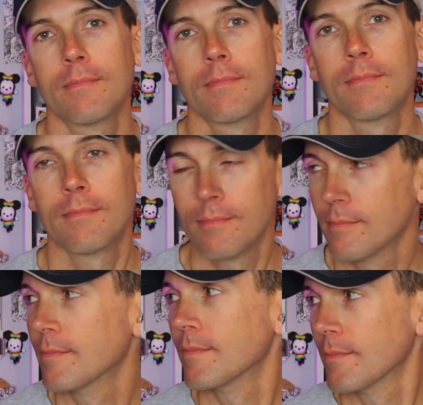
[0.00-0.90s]

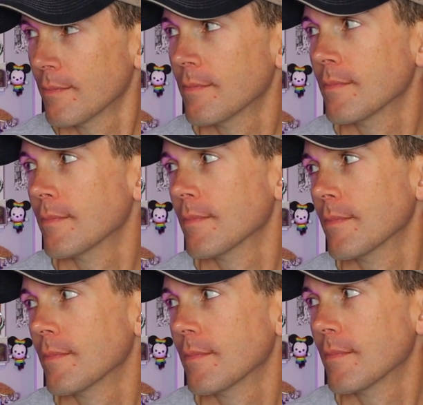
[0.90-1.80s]

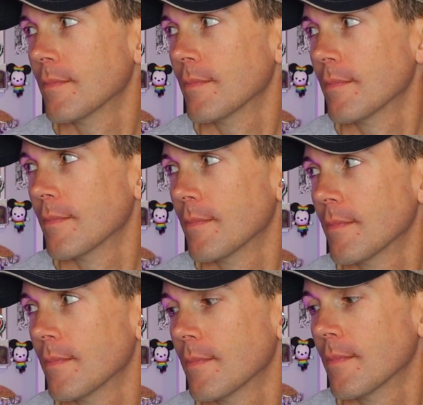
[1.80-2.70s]

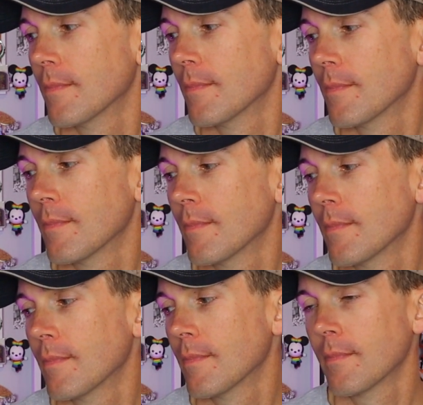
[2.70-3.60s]

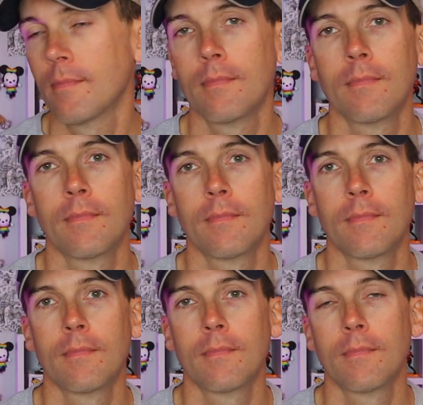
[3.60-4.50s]

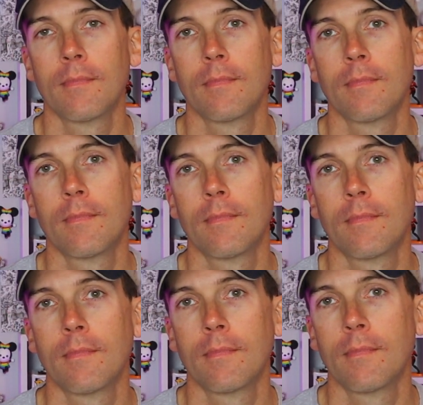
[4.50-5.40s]

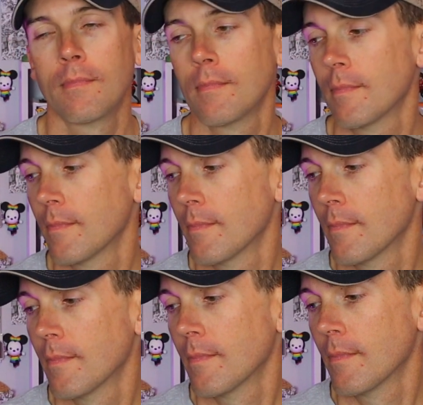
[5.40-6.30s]

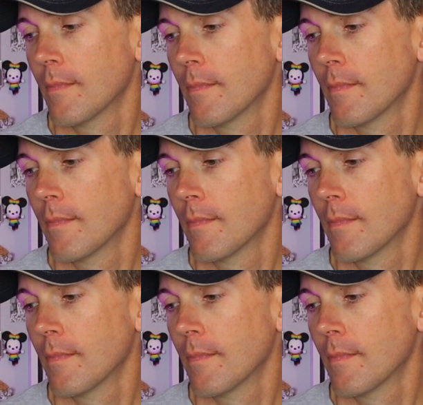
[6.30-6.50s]
This person isn't speaking.